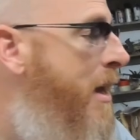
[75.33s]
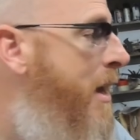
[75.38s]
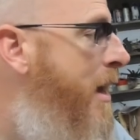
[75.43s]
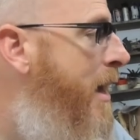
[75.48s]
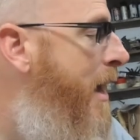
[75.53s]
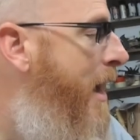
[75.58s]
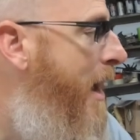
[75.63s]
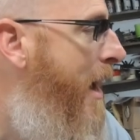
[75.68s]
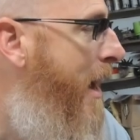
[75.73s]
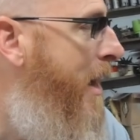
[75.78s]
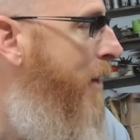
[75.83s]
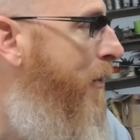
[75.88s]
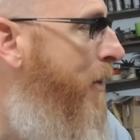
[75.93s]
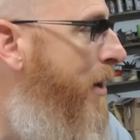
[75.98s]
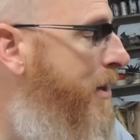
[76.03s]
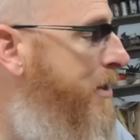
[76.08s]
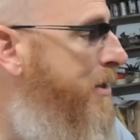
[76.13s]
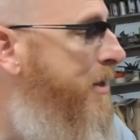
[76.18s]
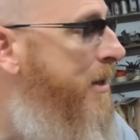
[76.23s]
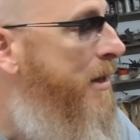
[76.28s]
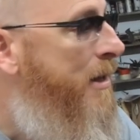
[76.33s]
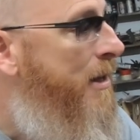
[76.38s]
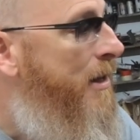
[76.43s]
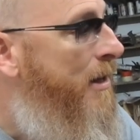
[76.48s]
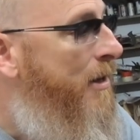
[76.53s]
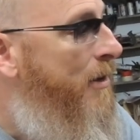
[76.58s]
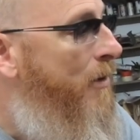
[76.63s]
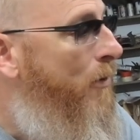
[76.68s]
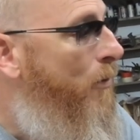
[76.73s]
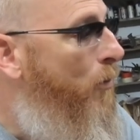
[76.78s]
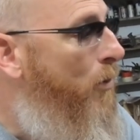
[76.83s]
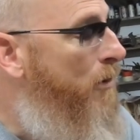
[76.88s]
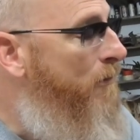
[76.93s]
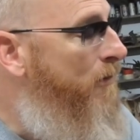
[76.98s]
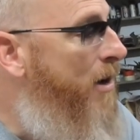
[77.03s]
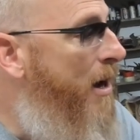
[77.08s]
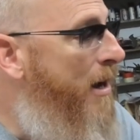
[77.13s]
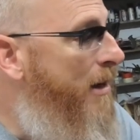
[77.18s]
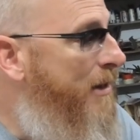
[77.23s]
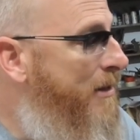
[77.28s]
anyways, we're
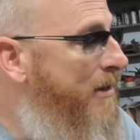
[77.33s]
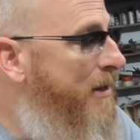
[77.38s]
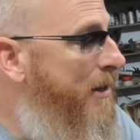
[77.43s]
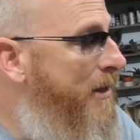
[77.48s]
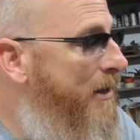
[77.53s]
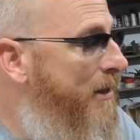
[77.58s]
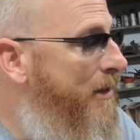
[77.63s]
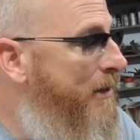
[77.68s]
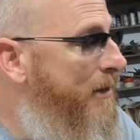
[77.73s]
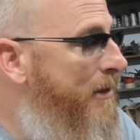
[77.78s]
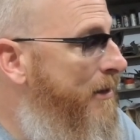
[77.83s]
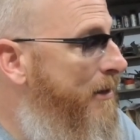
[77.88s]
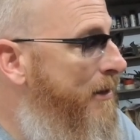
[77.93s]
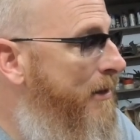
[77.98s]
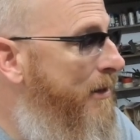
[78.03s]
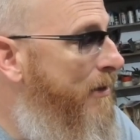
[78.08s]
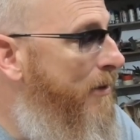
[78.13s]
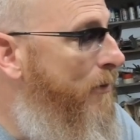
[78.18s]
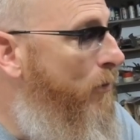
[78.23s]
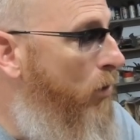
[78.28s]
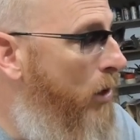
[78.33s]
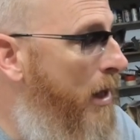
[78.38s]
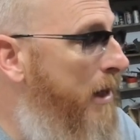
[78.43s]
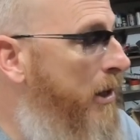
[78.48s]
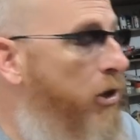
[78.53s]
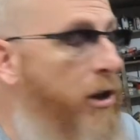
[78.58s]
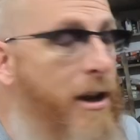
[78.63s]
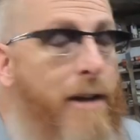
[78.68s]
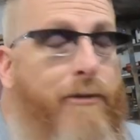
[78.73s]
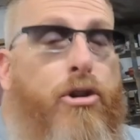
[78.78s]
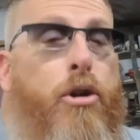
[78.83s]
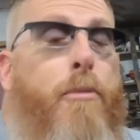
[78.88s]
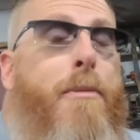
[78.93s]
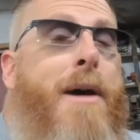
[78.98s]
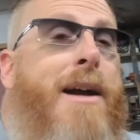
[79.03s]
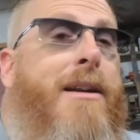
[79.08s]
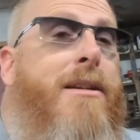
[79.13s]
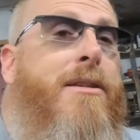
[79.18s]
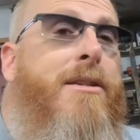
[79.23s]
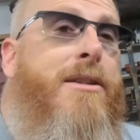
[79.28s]
likely gonna have to go
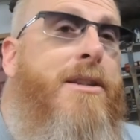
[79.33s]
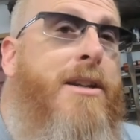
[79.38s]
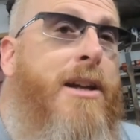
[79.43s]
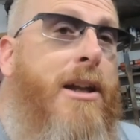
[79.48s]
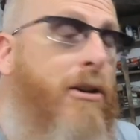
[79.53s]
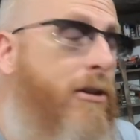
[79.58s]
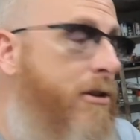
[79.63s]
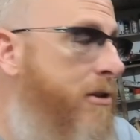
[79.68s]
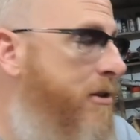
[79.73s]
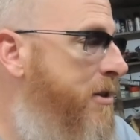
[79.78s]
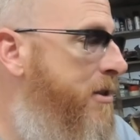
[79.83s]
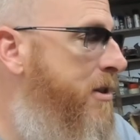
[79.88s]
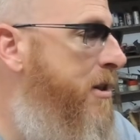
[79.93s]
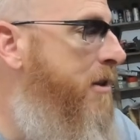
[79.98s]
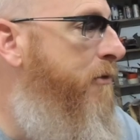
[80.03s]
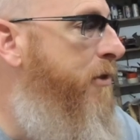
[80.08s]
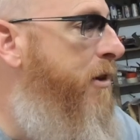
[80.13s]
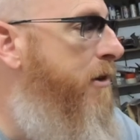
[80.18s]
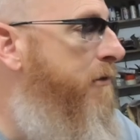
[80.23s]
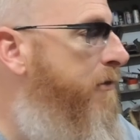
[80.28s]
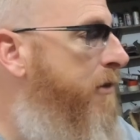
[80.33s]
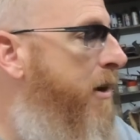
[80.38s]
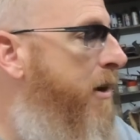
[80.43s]
back to the dealer to see if we can find